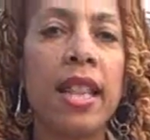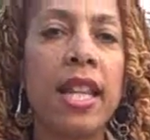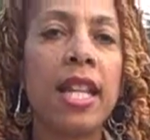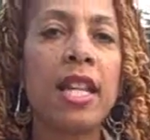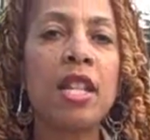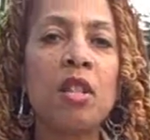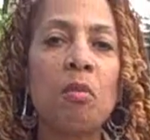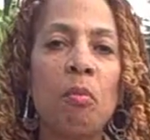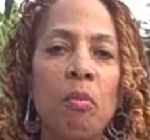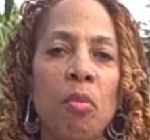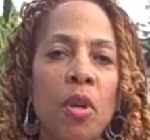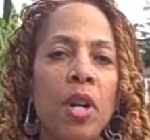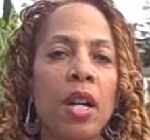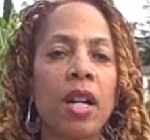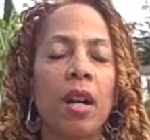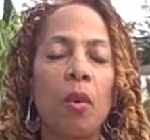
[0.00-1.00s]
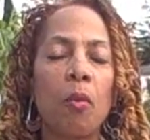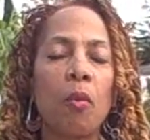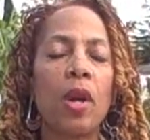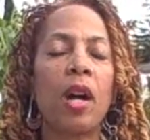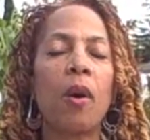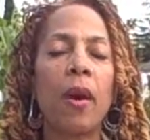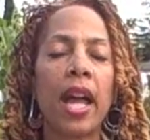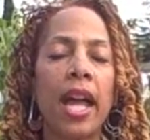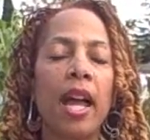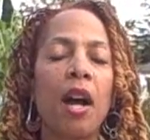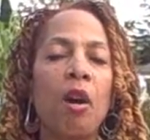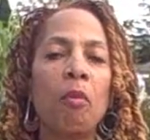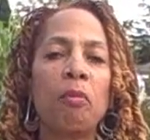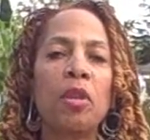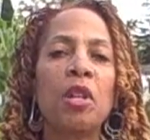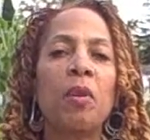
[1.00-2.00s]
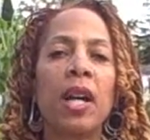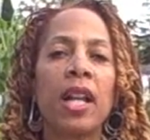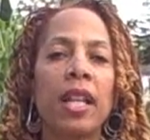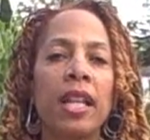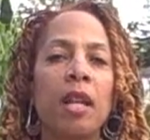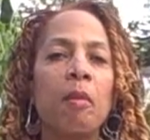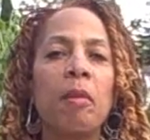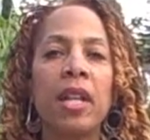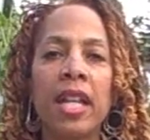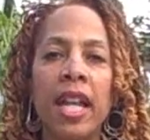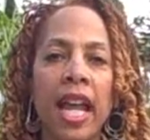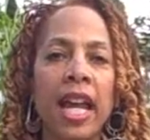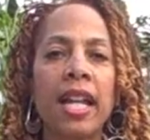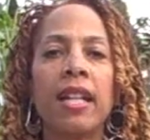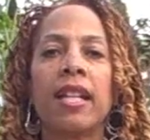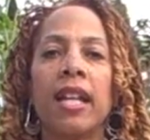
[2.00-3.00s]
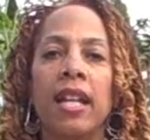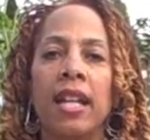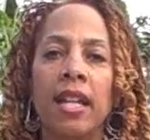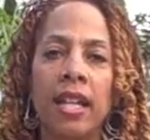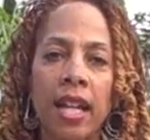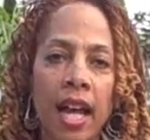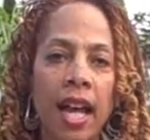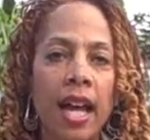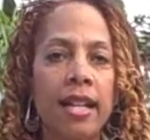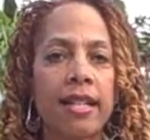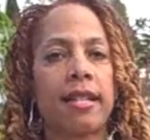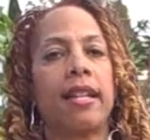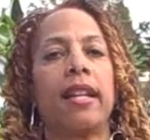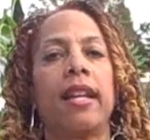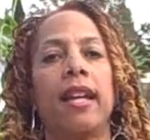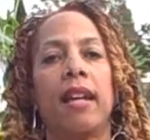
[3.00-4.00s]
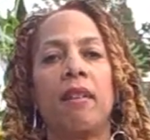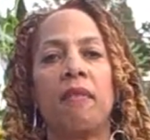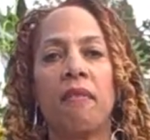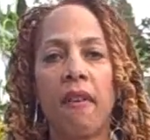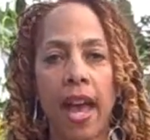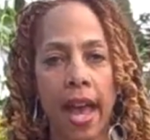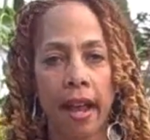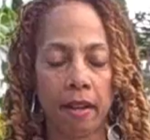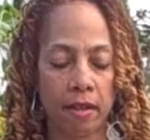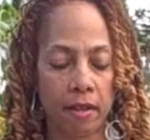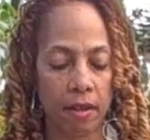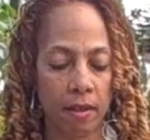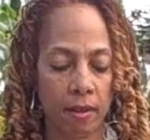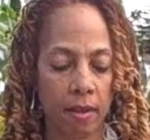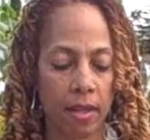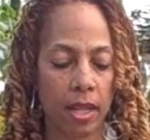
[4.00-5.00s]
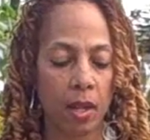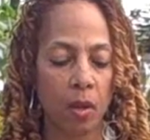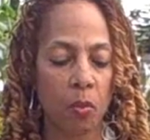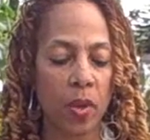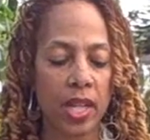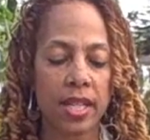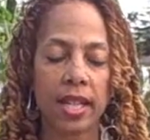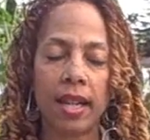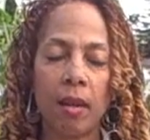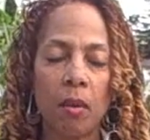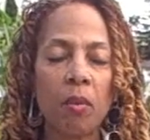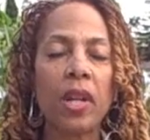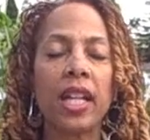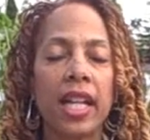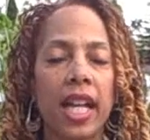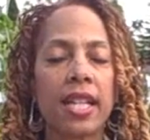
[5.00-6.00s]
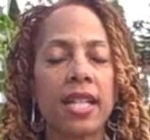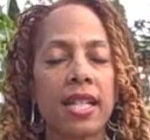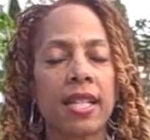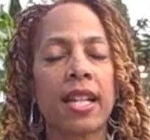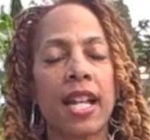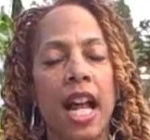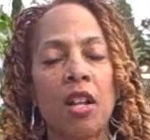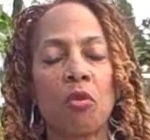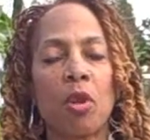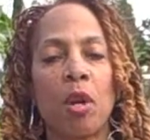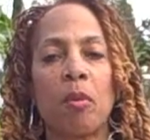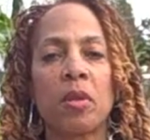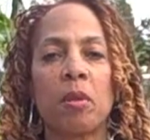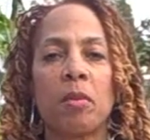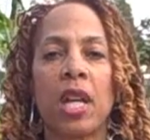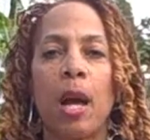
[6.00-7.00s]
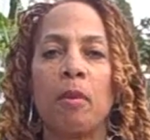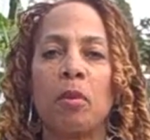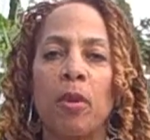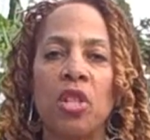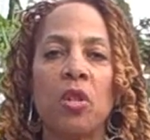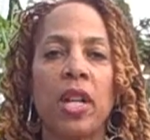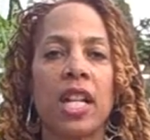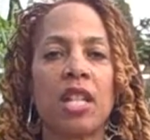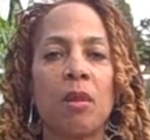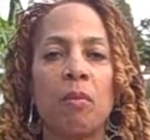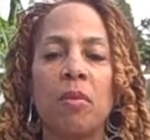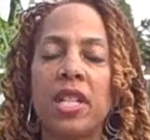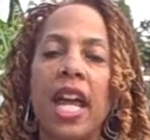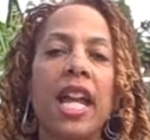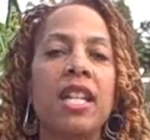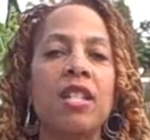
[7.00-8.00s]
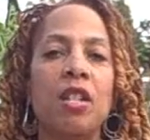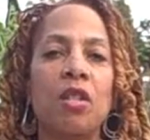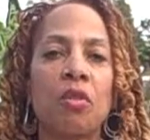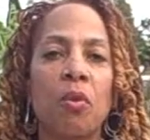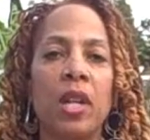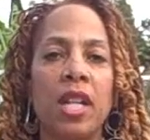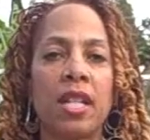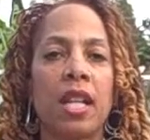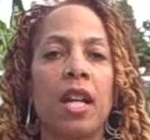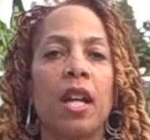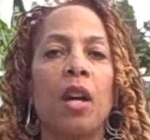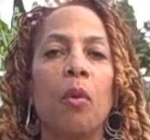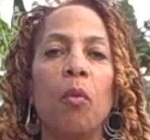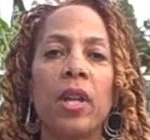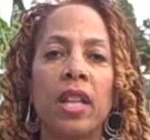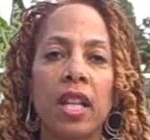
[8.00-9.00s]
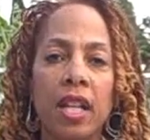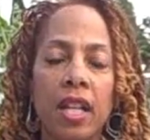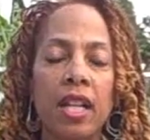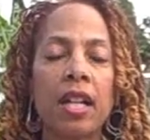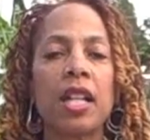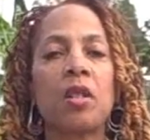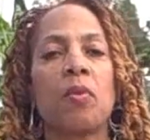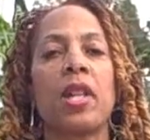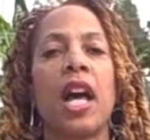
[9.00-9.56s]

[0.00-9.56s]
This book will help you eliminate the nut factor, which really gets us in a lot of trouble sometimes, but you get some tasty treats with the cookies